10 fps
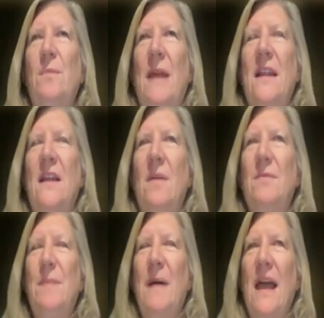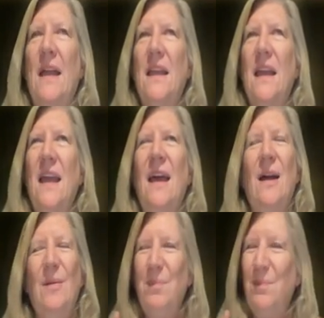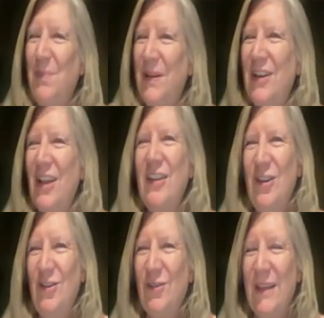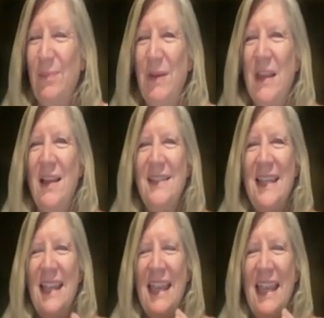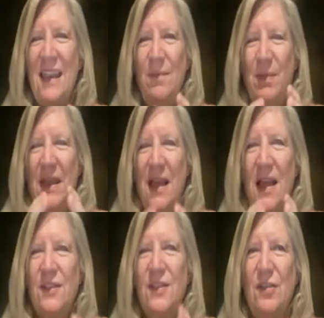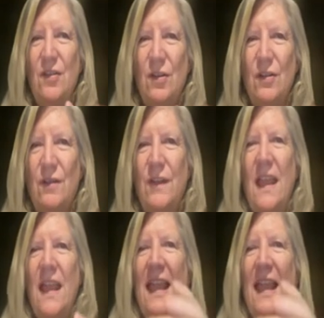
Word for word: the pain comes back, but not usually because it because the nerve